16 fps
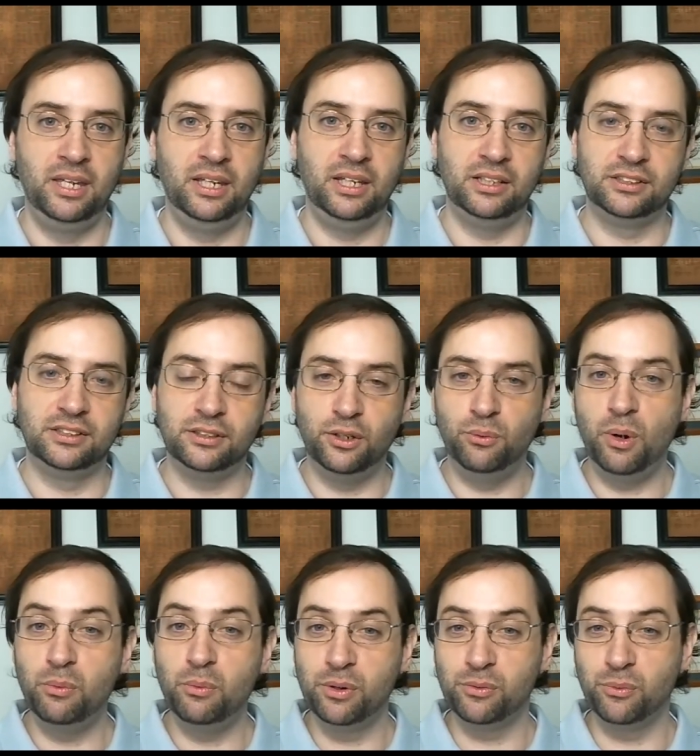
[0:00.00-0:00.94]
So what
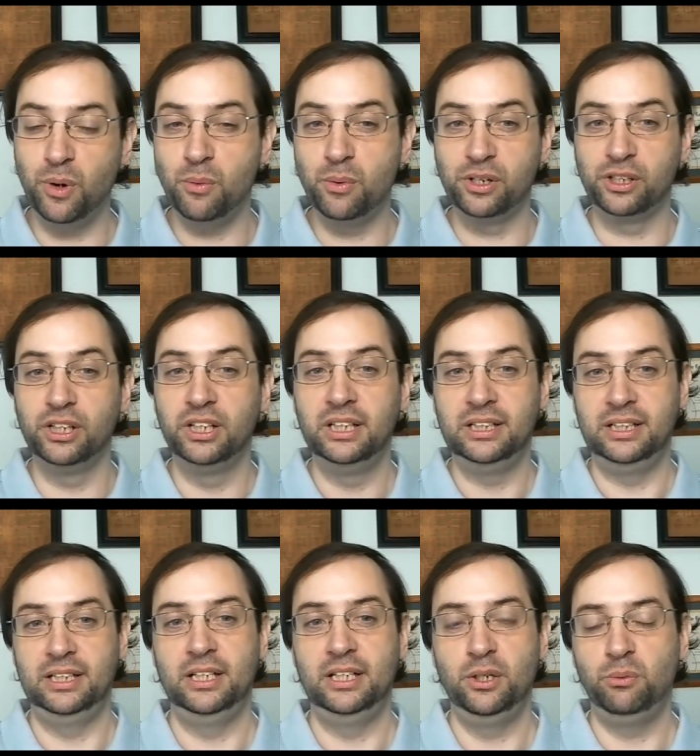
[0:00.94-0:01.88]
we're what we're
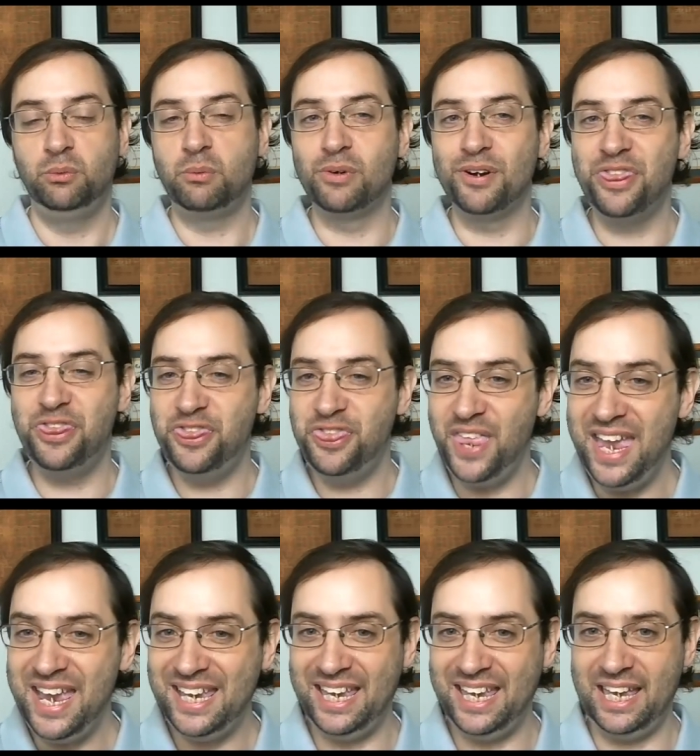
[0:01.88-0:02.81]
what we're
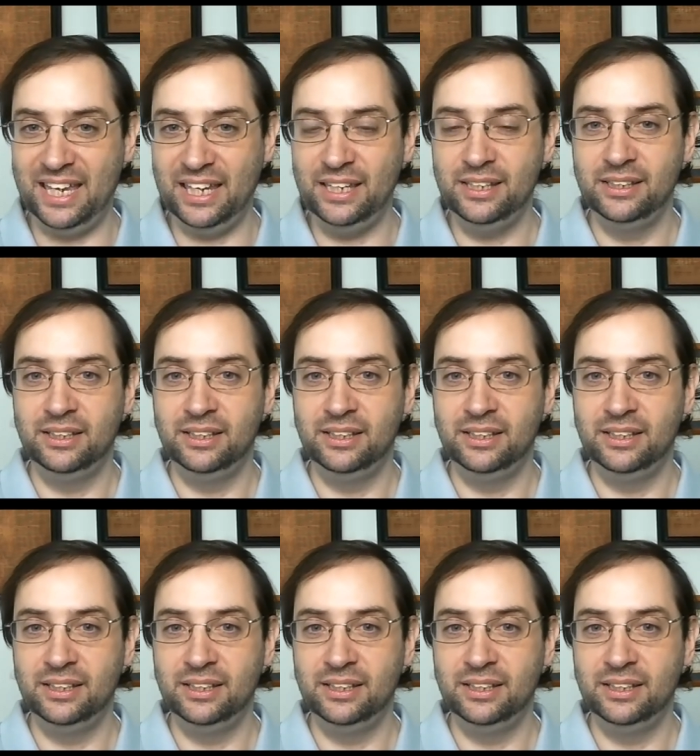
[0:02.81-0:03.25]
thinking